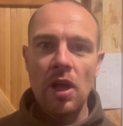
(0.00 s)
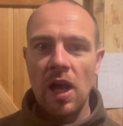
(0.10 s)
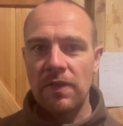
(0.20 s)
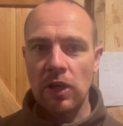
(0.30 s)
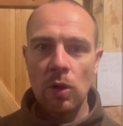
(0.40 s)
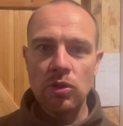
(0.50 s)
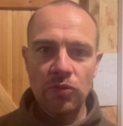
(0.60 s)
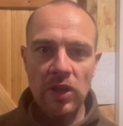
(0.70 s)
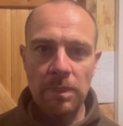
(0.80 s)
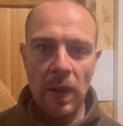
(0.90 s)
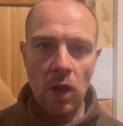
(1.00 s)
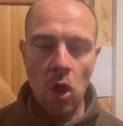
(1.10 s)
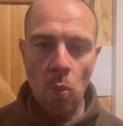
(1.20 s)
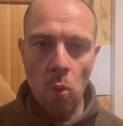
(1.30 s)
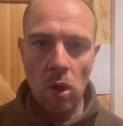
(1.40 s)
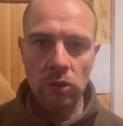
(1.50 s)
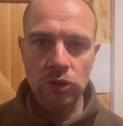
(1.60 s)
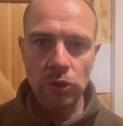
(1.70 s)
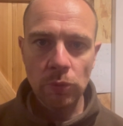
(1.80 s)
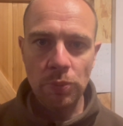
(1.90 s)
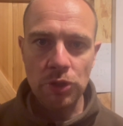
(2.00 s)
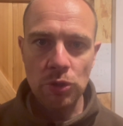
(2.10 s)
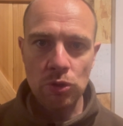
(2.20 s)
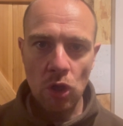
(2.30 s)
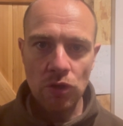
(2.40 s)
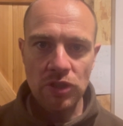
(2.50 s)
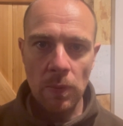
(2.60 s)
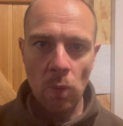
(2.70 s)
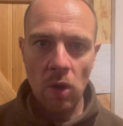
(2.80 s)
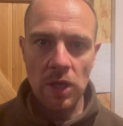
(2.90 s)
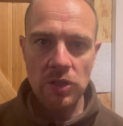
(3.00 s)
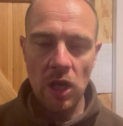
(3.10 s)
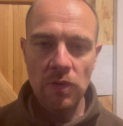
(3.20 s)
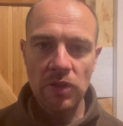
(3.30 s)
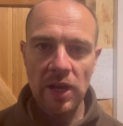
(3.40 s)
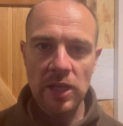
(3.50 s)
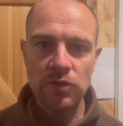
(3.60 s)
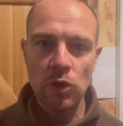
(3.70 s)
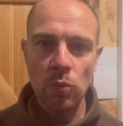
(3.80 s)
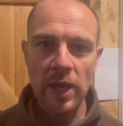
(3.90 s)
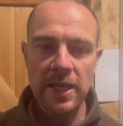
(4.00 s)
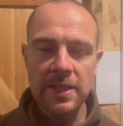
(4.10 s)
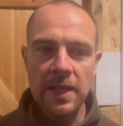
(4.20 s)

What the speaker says: I've had loads of feedback on what to produce content-wise over the next few weeks.